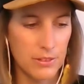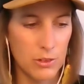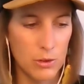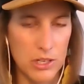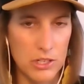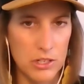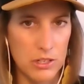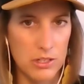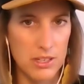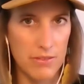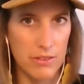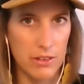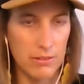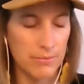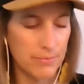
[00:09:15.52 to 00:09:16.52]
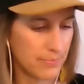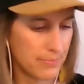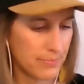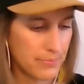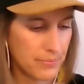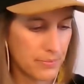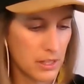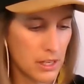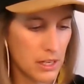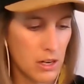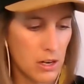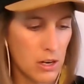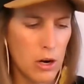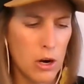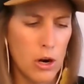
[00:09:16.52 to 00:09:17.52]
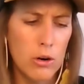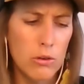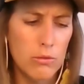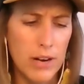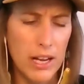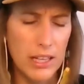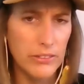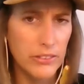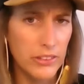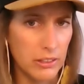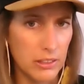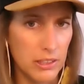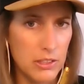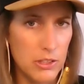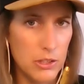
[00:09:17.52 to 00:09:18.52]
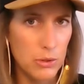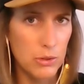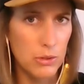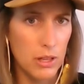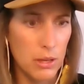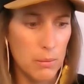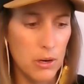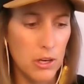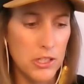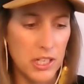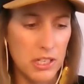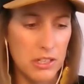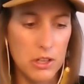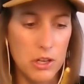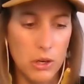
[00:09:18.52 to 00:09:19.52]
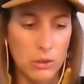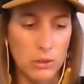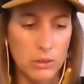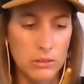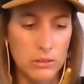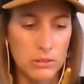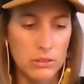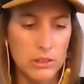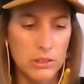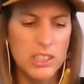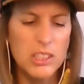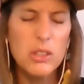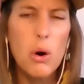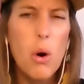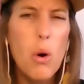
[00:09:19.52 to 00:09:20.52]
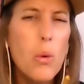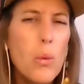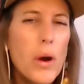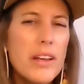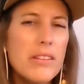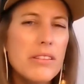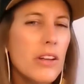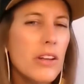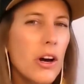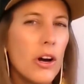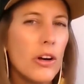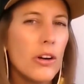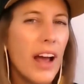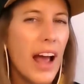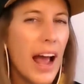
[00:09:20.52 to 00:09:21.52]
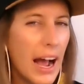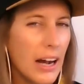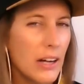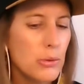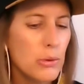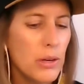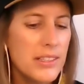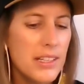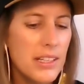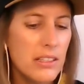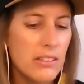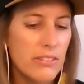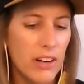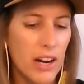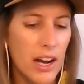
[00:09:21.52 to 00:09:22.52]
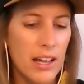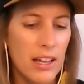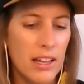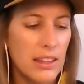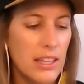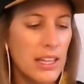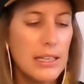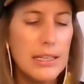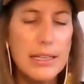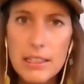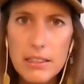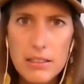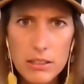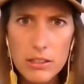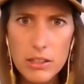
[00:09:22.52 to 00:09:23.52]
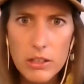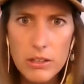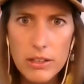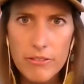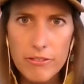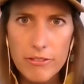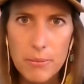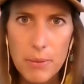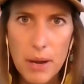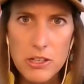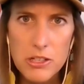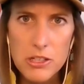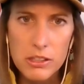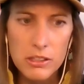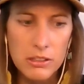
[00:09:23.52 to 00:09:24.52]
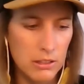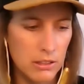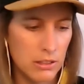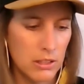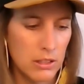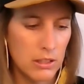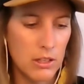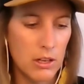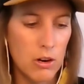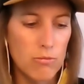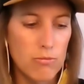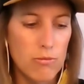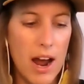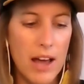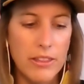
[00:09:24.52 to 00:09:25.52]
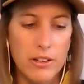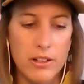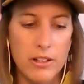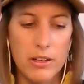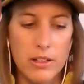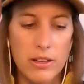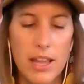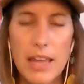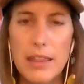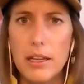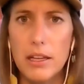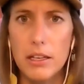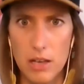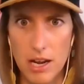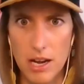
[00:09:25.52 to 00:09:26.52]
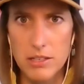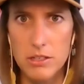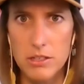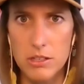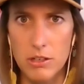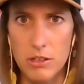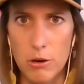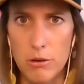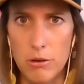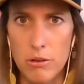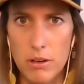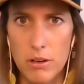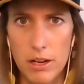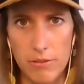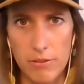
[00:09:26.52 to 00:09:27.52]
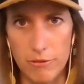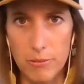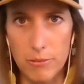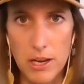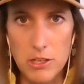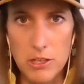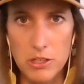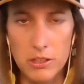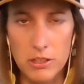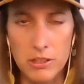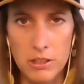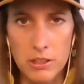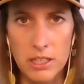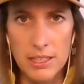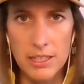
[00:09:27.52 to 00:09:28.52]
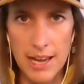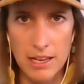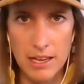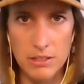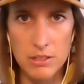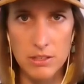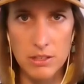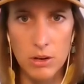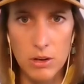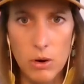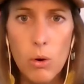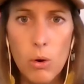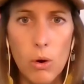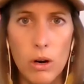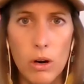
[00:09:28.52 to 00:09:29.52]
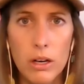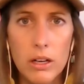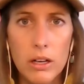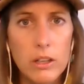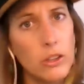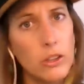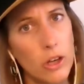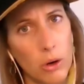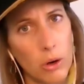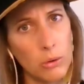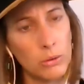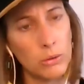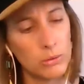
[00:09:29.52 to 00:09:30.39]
Question 7. Relevant to the project's goal. Do you always know how to identify the need to know information rather than the nice to know information? Yes or no?